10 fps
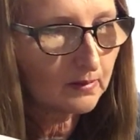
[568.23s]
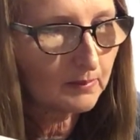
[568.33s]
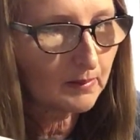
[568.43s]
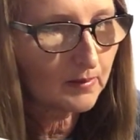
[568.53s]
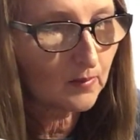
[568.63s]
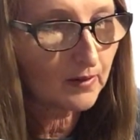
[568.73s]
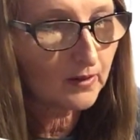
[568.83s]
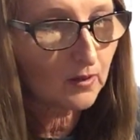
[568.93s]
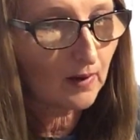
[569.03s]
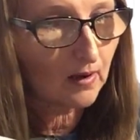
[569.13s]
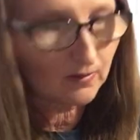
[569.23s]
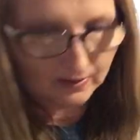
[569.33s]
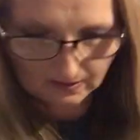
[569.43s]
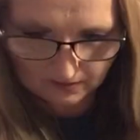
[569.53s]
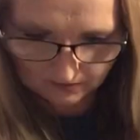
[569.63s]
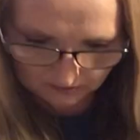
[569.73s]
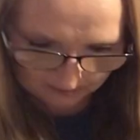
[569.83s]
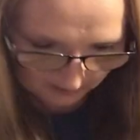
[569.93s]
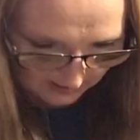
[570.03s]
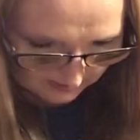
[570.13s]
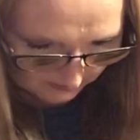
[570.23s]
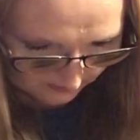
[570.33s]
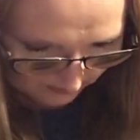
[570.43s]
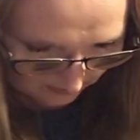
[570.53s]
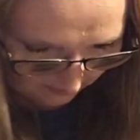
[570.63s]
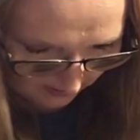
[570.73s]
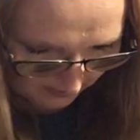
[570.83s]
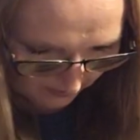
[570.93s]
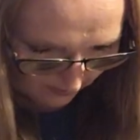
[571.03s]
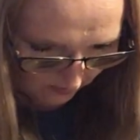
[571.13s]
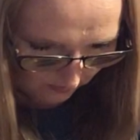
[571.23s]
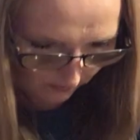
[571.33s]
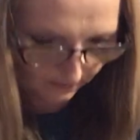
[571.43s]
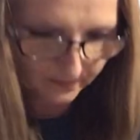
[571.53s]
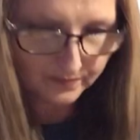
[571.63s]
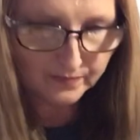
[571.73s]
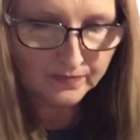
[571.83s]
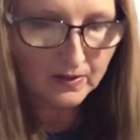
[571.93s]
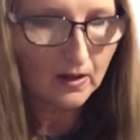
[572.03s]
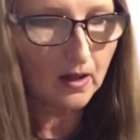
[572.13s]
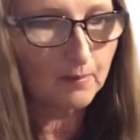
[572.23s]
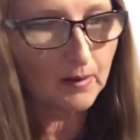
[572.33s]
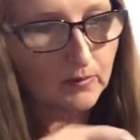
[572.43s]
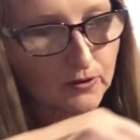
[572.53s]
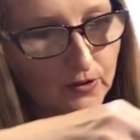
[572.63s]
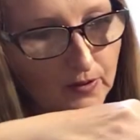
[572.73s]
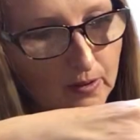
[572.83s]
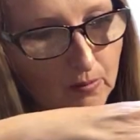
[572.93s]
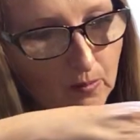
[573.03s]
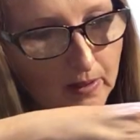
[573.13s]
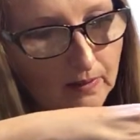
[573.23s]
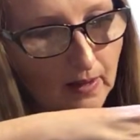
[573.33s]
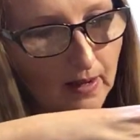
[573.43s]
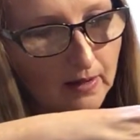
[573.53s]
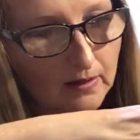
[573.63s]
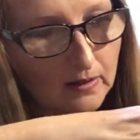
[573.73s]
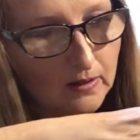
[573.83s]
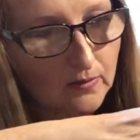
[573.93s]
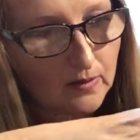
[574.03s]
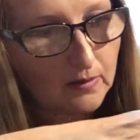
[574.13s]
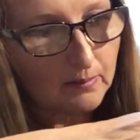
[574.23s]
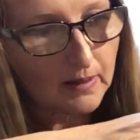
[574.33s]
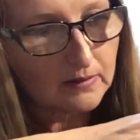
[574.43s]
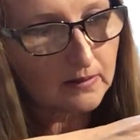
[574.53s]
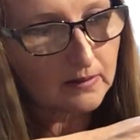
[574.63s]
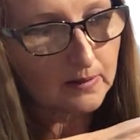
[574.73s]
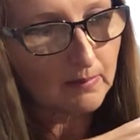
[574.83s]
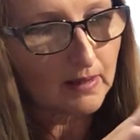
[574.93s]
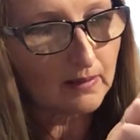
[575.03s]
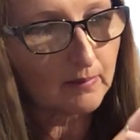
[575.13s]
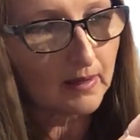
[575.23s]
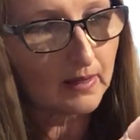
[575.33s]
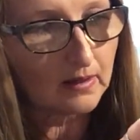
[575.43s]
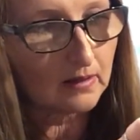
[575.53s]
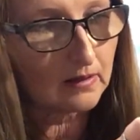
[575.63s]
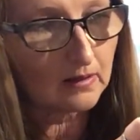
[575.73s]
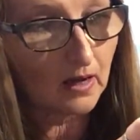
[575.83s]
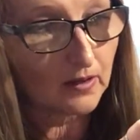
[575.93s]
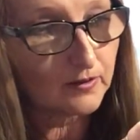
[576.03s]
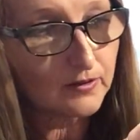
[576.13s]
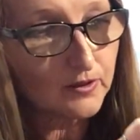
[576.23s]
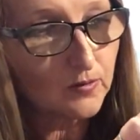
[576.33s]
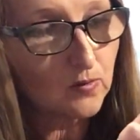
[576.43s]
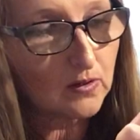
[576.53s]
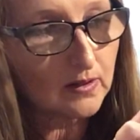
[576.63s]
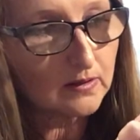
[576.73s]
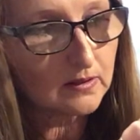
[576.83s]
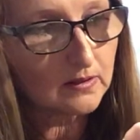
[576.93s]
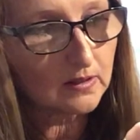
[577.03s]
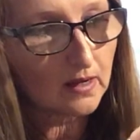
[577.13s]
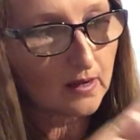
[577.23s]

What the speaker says: Maybe you want to go out and get your supplies so you can make your own. I will show you in a moment that you can basically make them any colors you want.